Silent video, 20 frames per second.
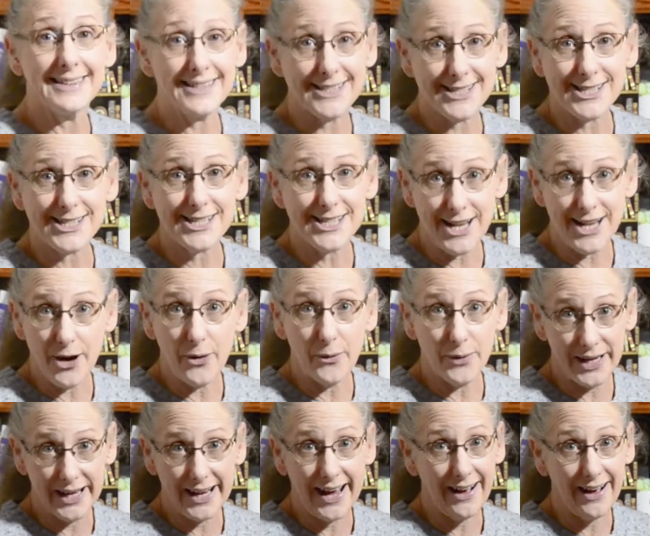
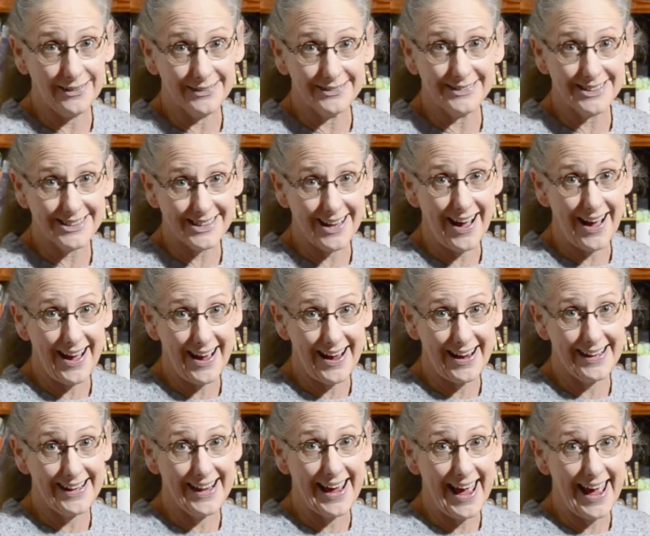snowing
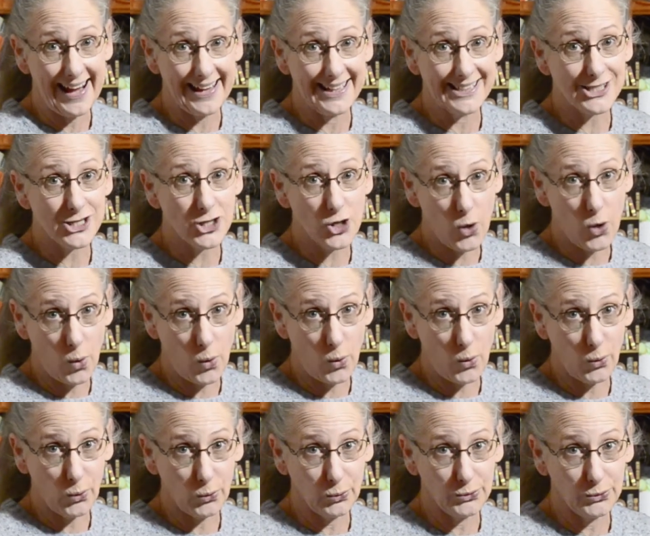outside and it's
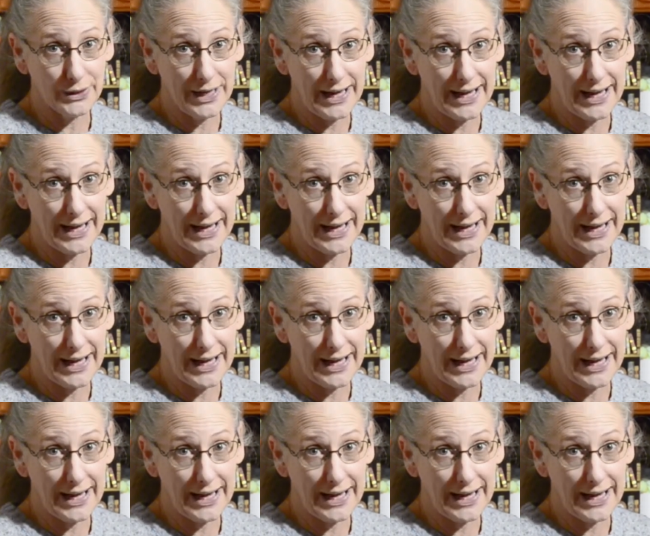cold,